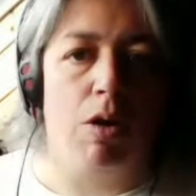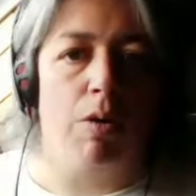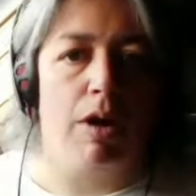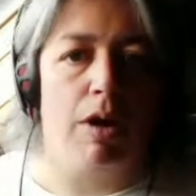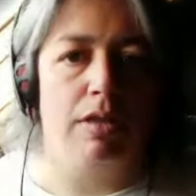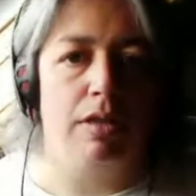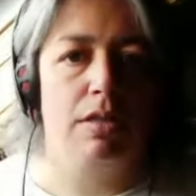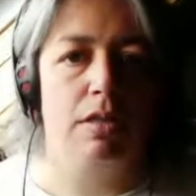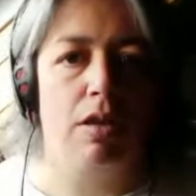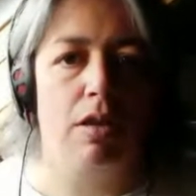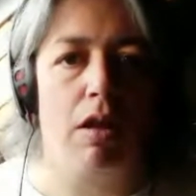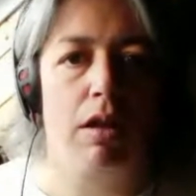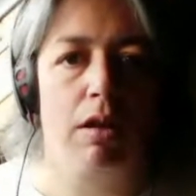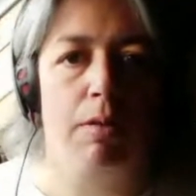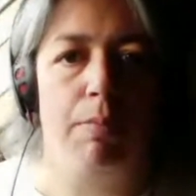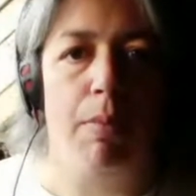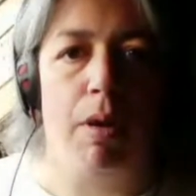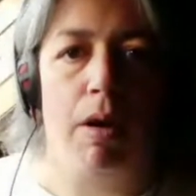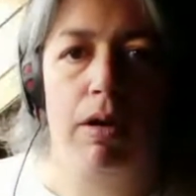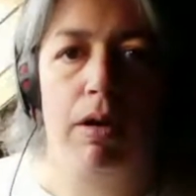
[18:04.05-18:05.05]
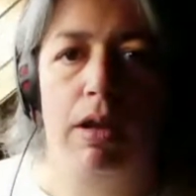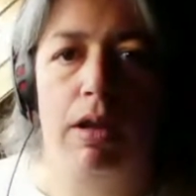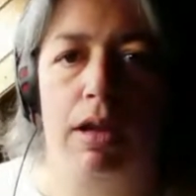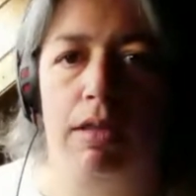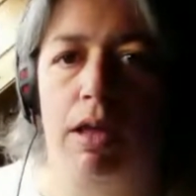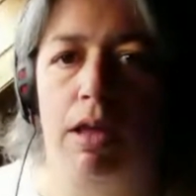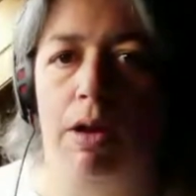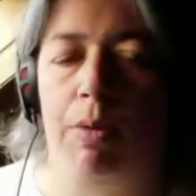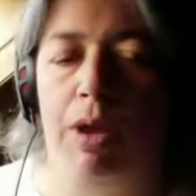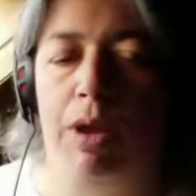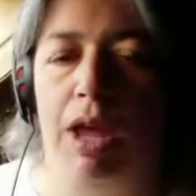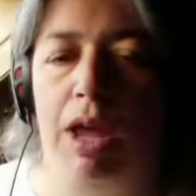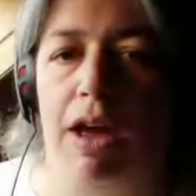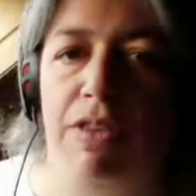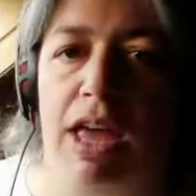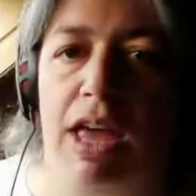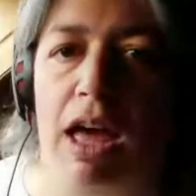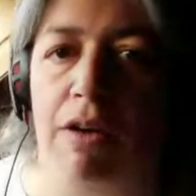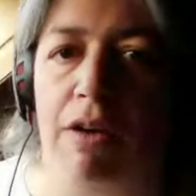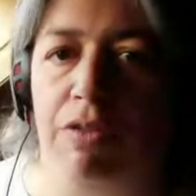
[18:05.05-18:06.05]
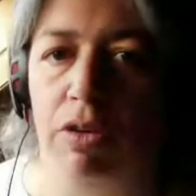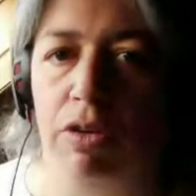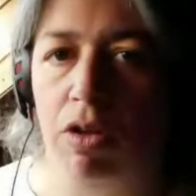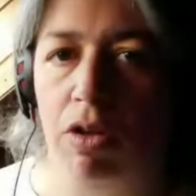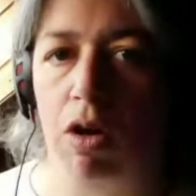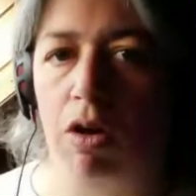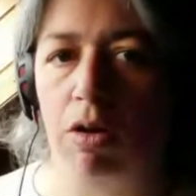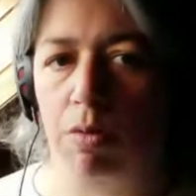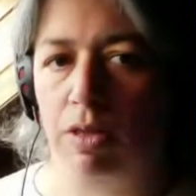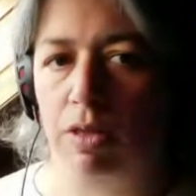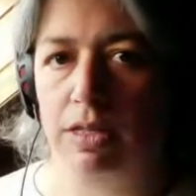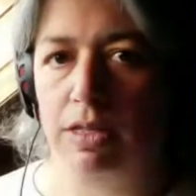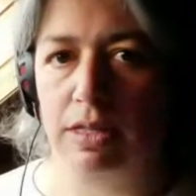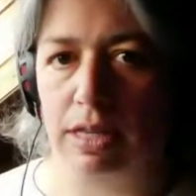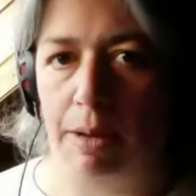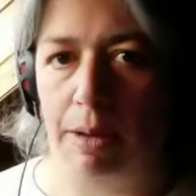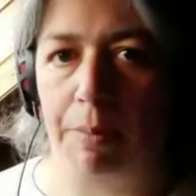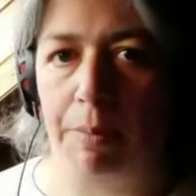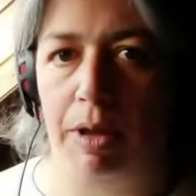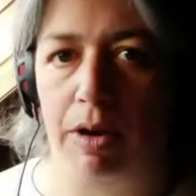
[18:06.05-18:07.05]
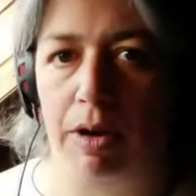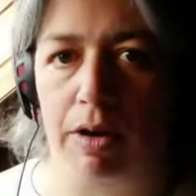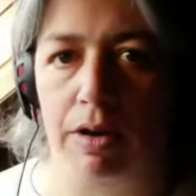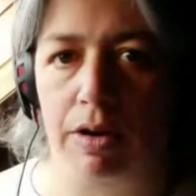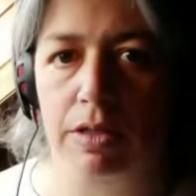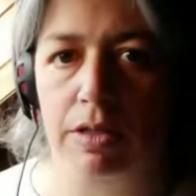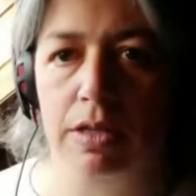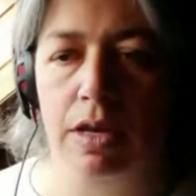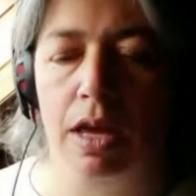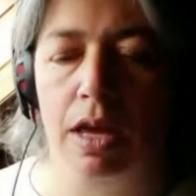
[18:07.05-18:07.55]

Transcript: it's solid marketing that we have to have along with seminars.